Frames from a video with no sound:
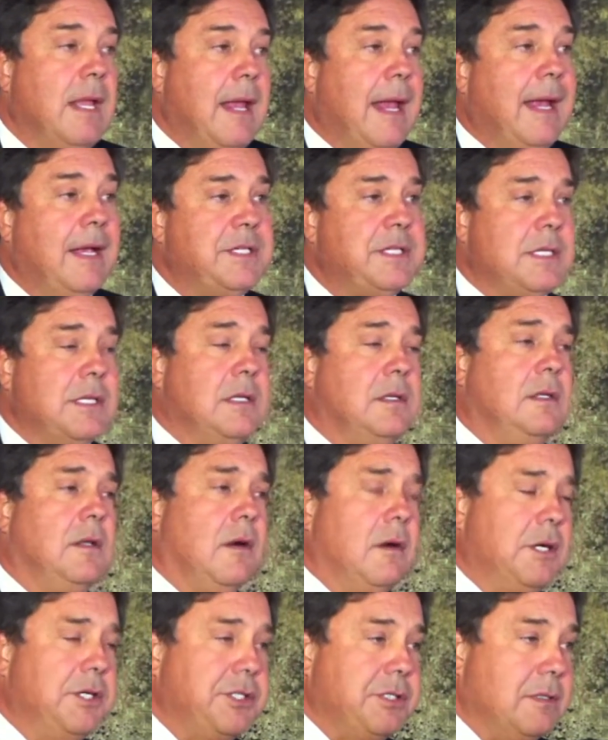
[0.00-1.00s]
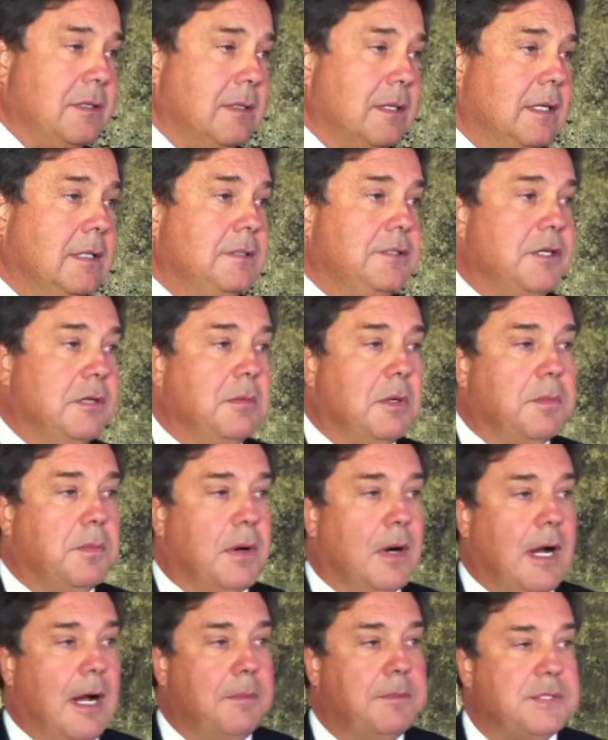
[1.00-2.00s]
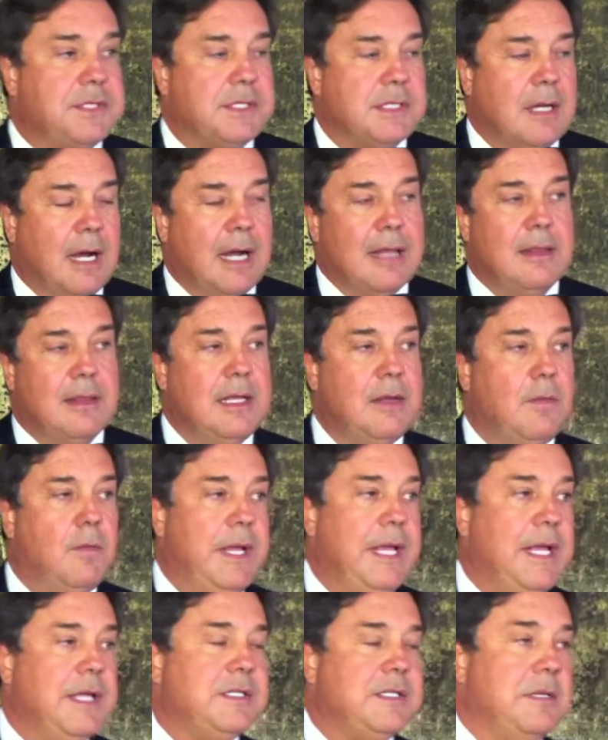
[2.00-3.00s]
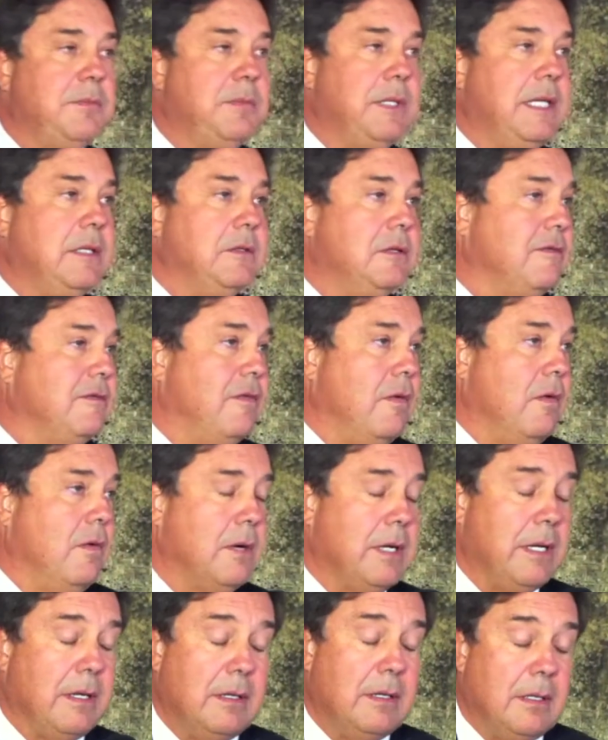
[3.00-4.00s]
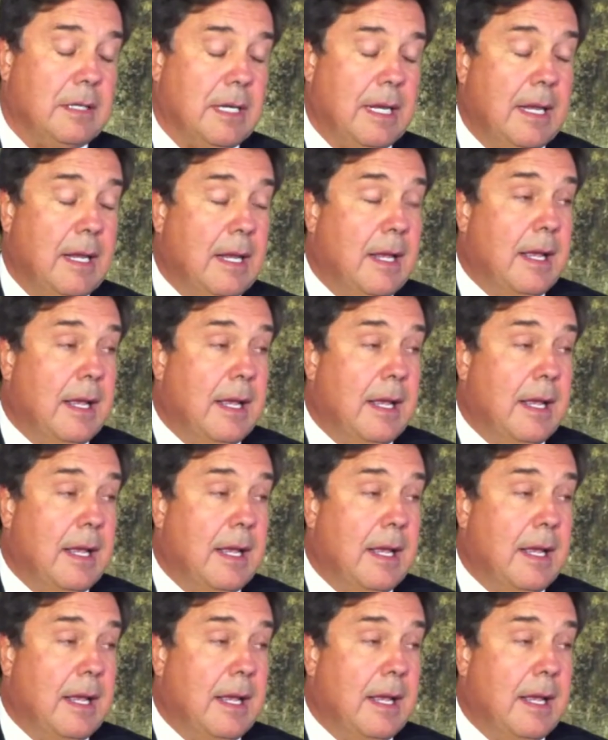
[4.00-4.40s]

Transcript: As to the larger turboprops, I think we simply look forward and,